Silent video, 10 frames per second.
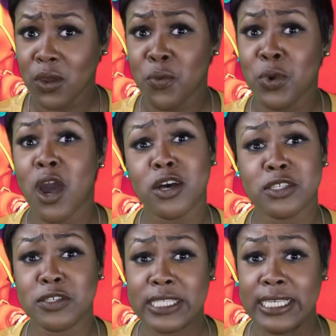We
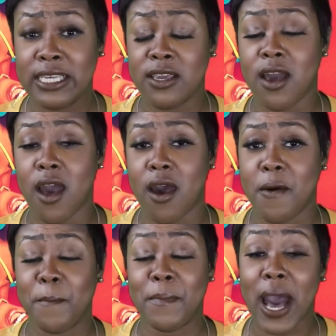also see
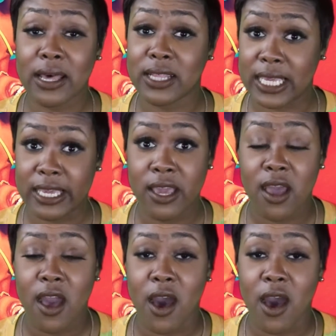Molly.